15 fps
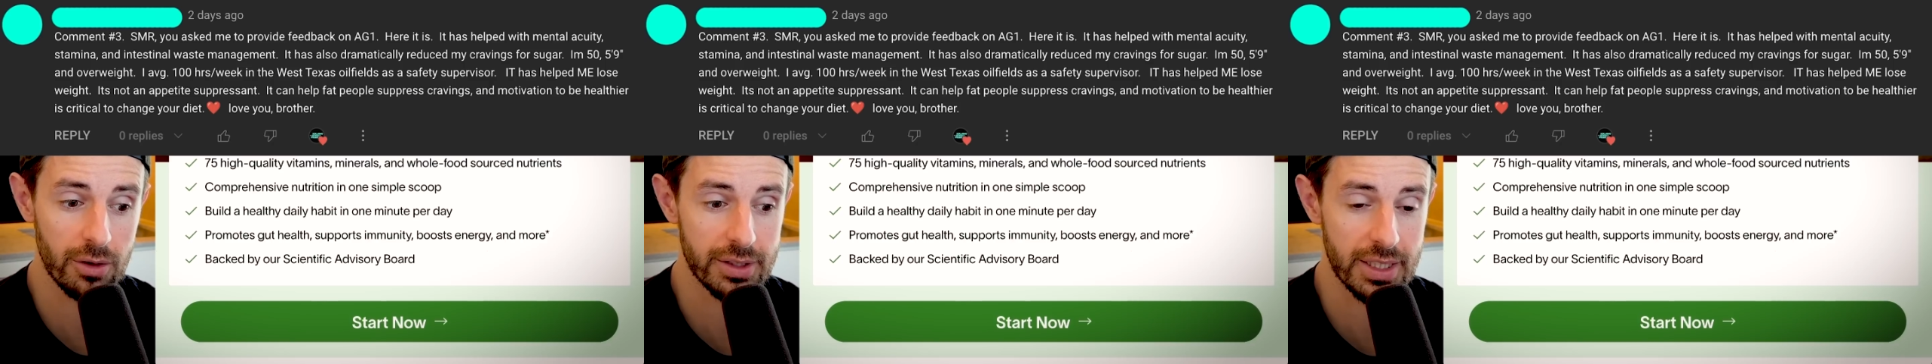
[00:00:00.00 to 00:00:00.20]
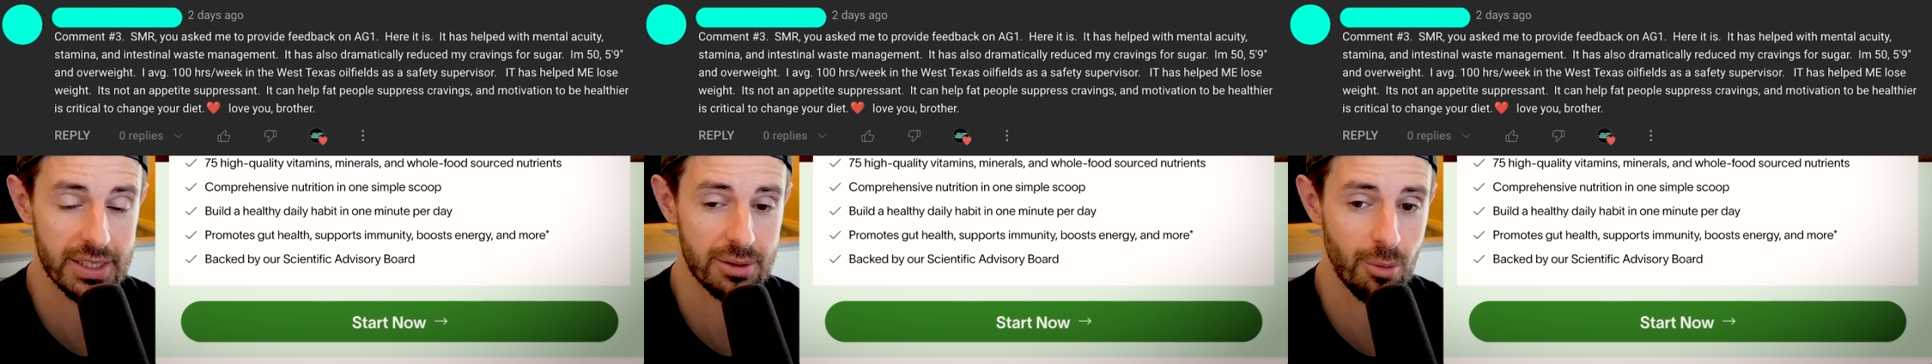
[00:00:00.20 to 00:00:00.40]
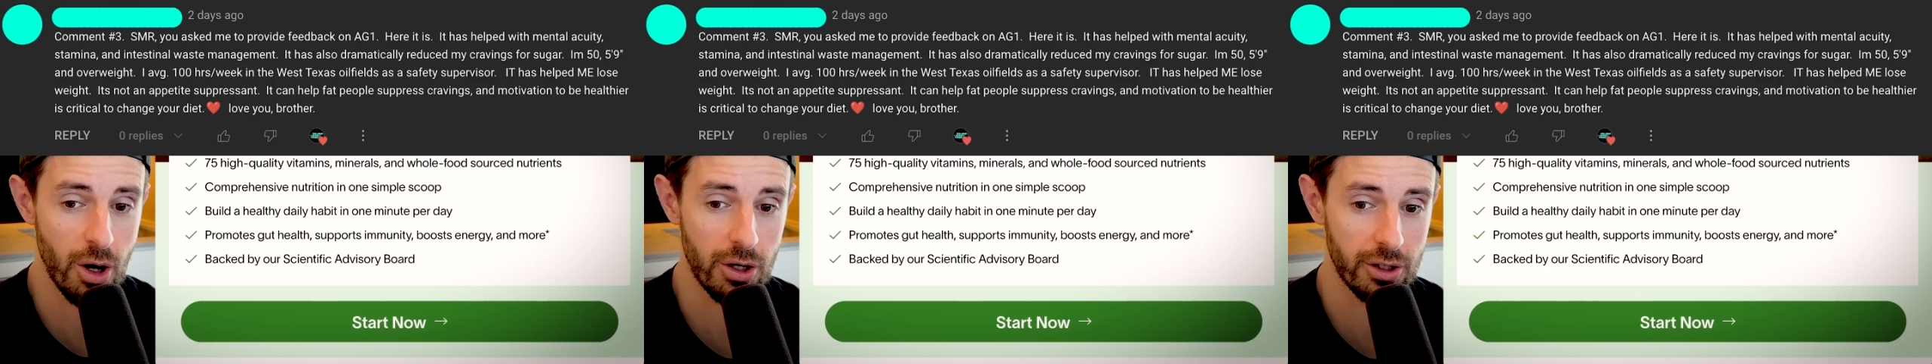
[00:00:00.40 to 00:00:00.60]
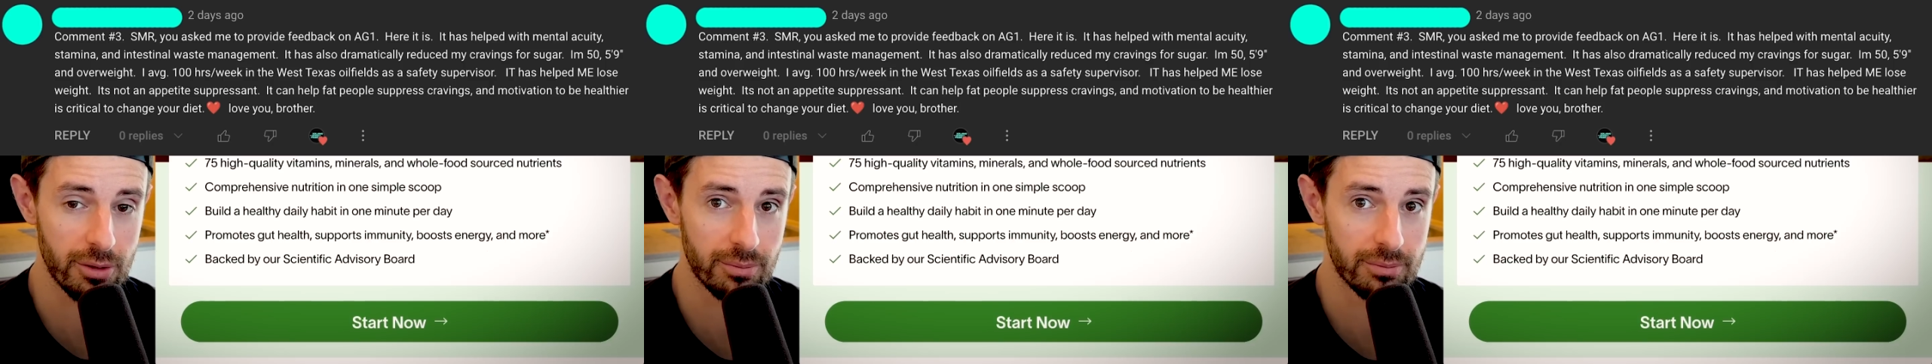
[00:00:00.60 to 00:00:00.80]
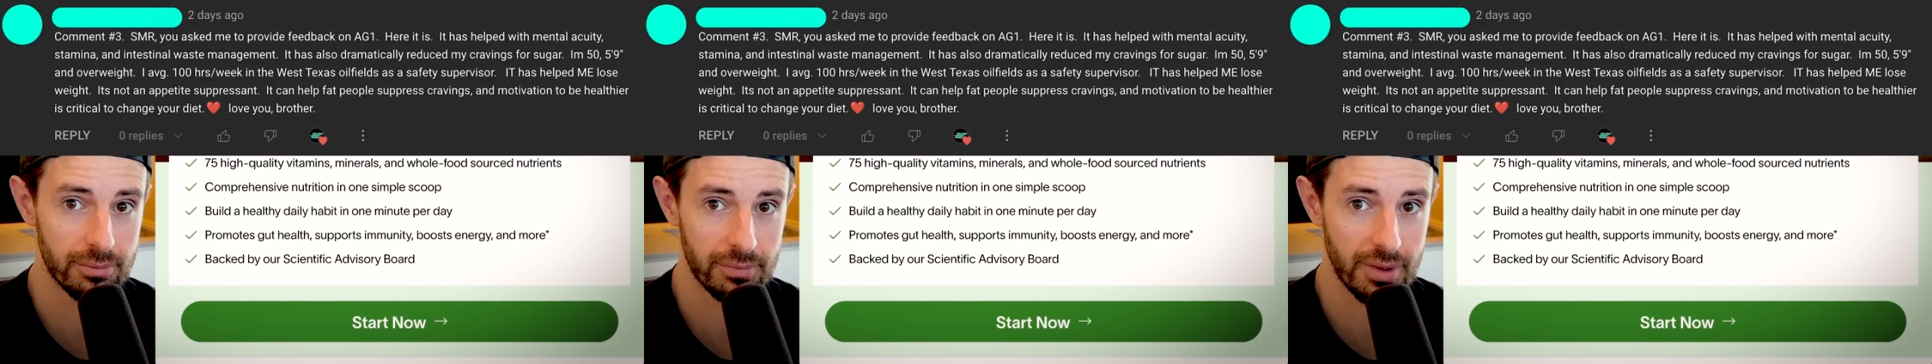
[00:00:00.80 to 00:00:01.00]
testimonial.
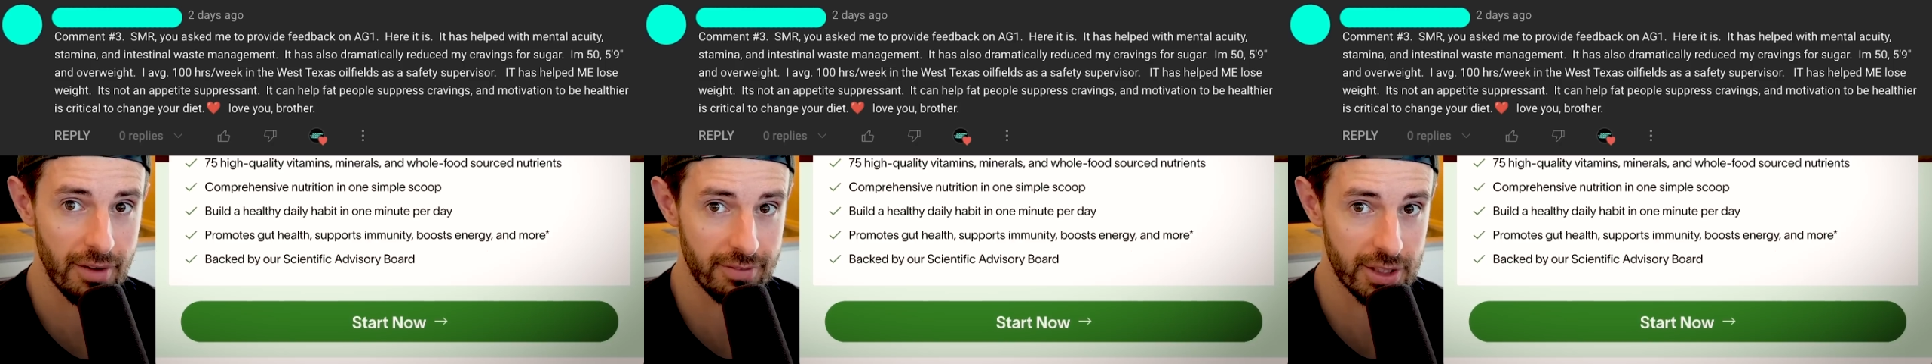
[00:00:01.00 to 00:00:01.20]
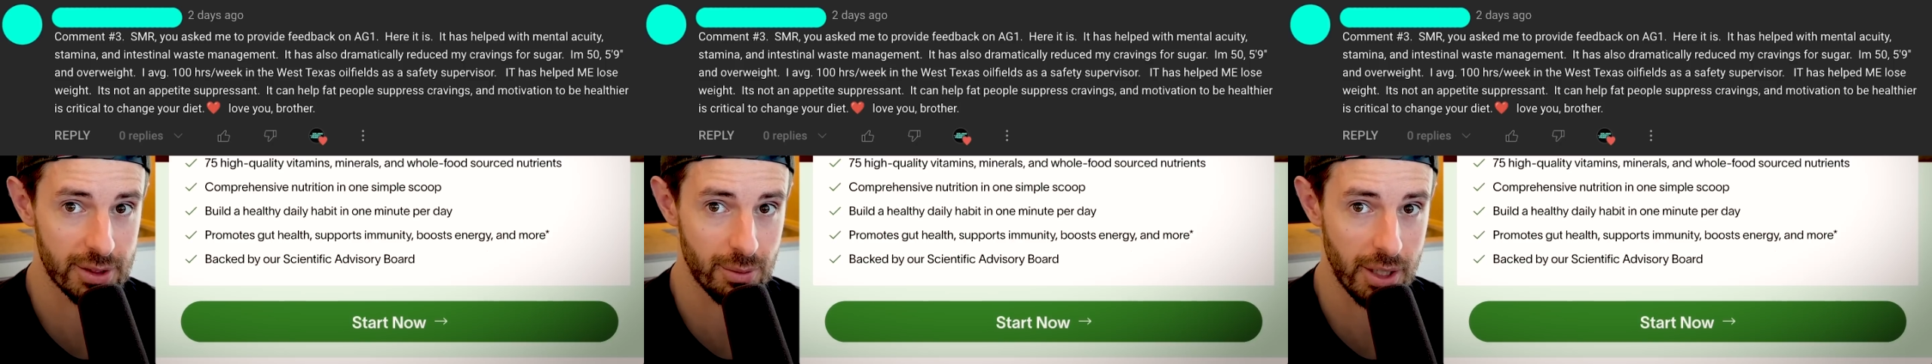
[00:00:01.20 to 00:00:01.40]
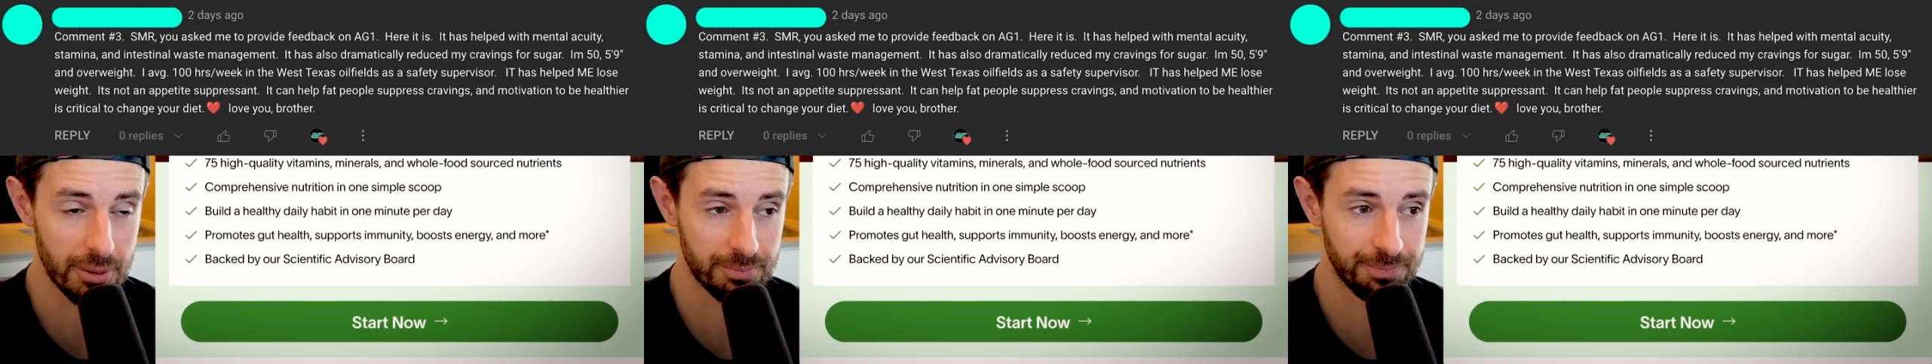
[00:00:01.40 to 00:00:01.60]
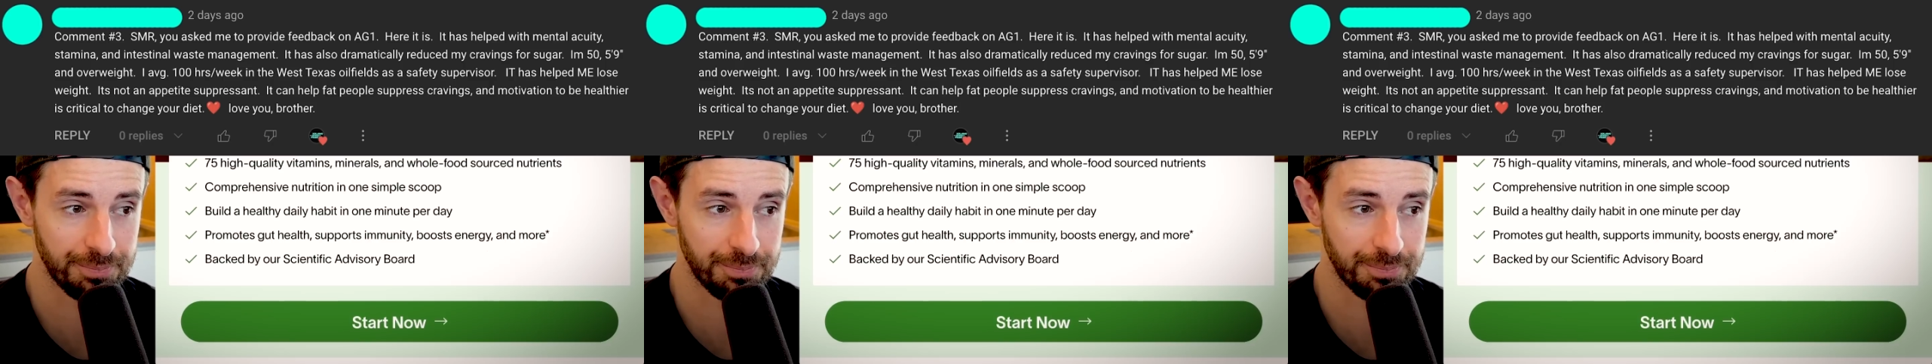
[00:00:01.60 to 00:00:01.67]
Love this one.